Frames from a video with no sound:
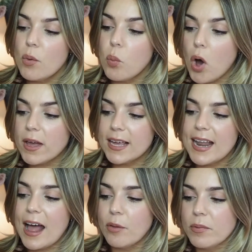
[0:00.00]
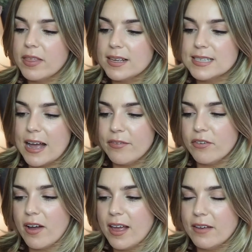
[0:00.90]
What can help with this
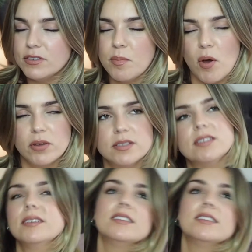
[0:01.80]
after I have spots?